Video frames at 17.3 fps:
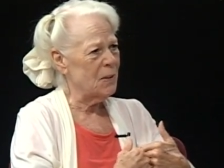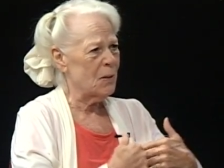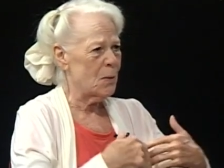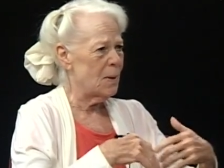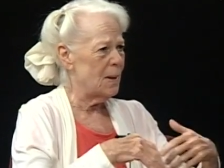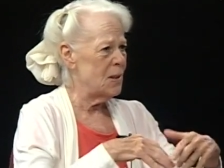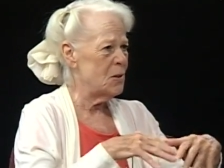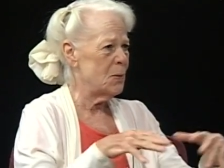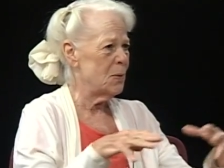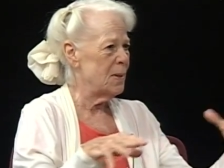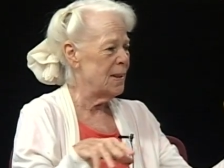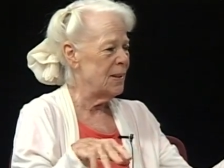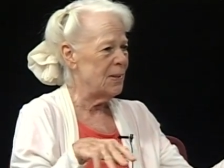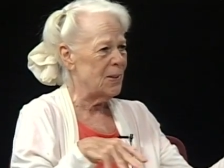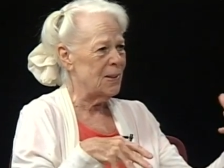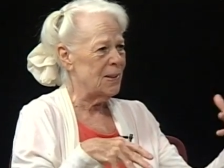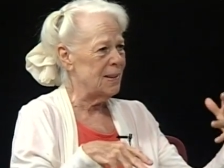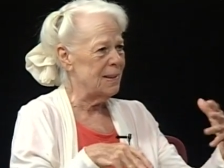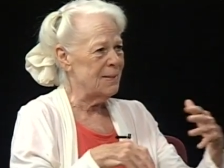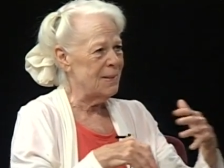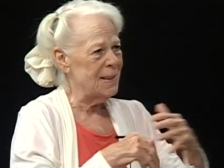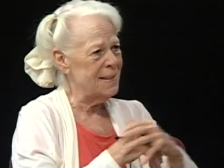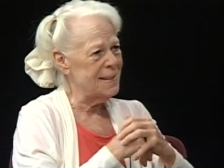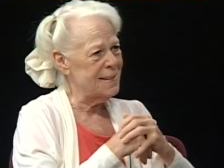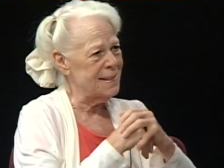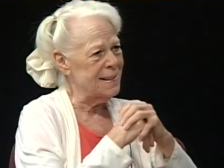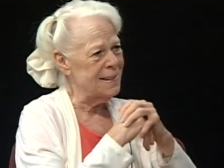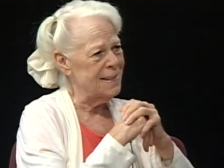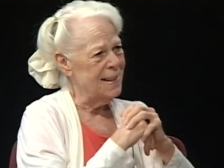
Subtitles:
the Christ within all of us, the